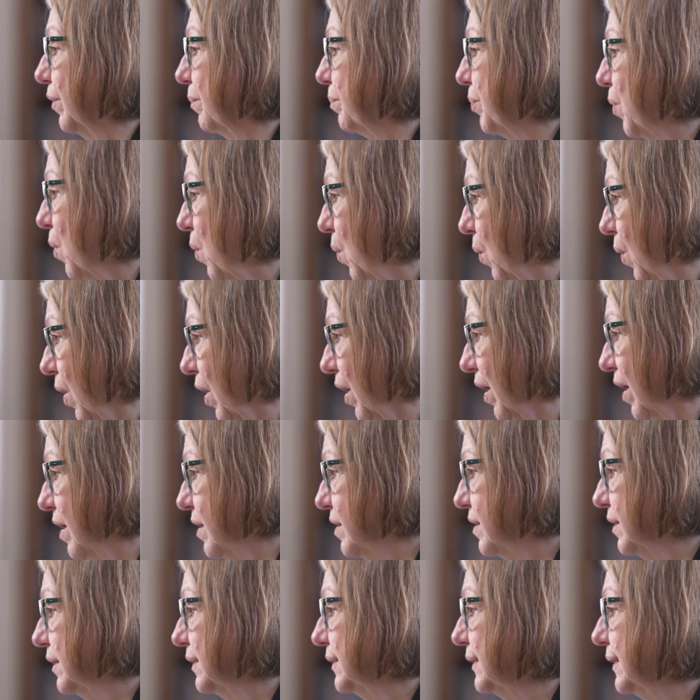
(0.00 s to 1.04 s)
the
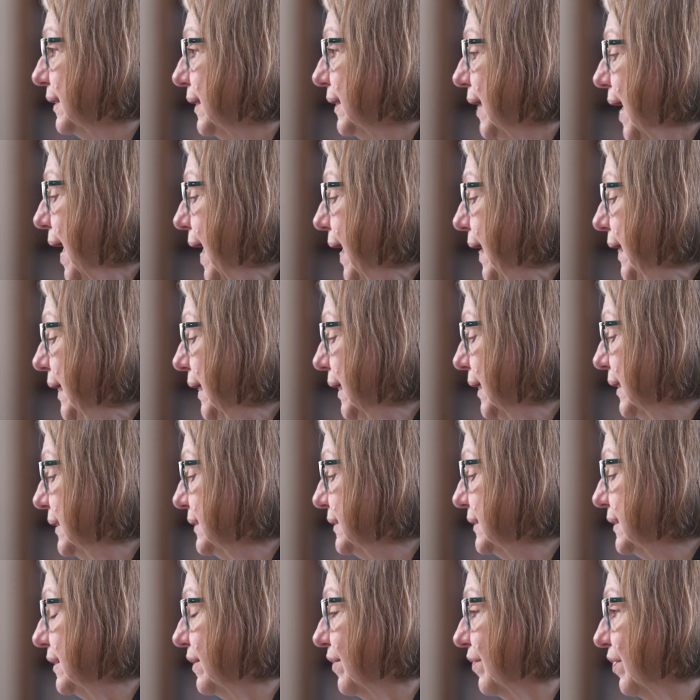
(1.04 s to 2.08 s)
poor
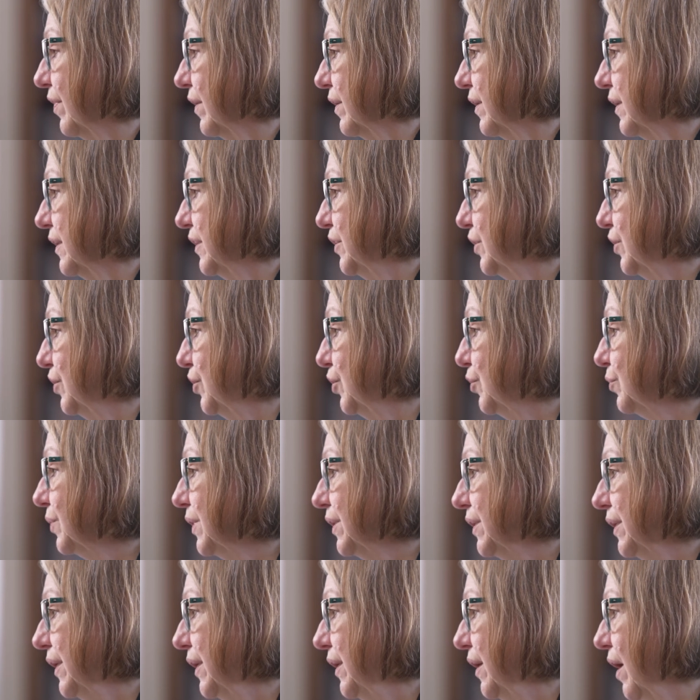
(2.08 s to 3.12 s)
and the
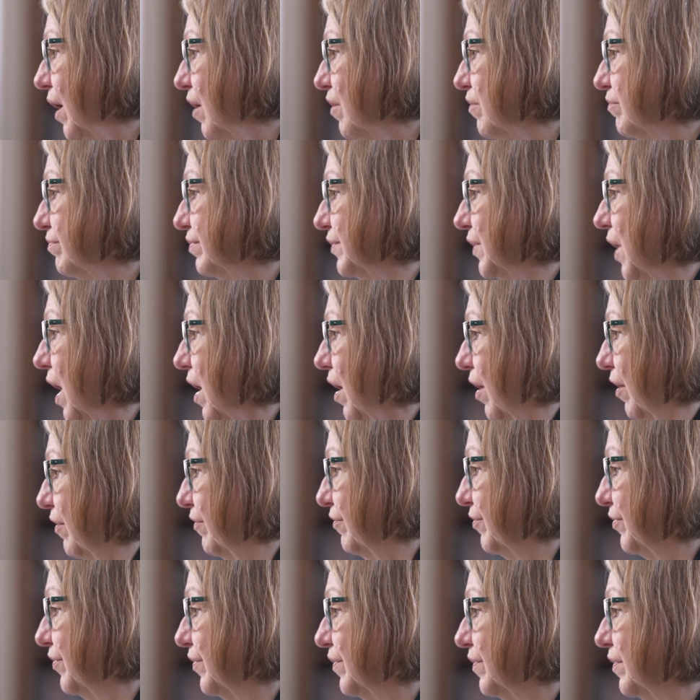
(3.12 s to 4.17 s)
unity of
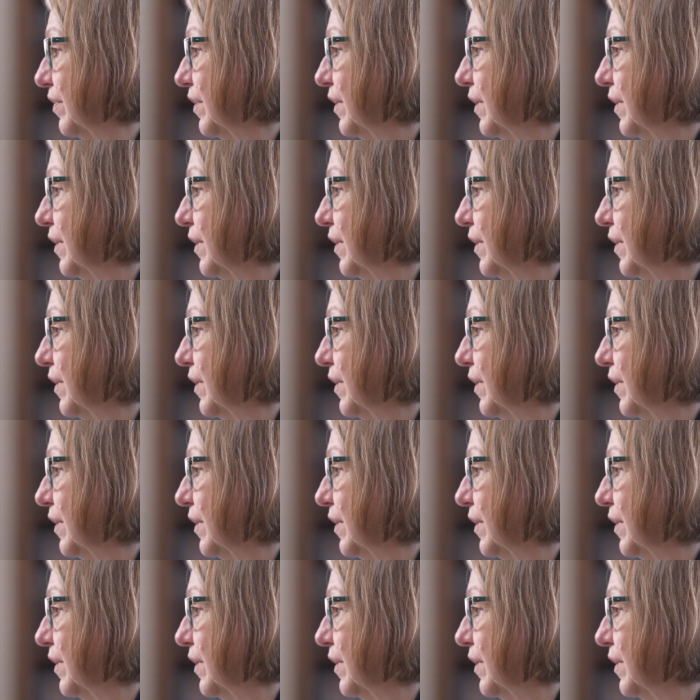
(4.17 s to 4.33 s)
loves.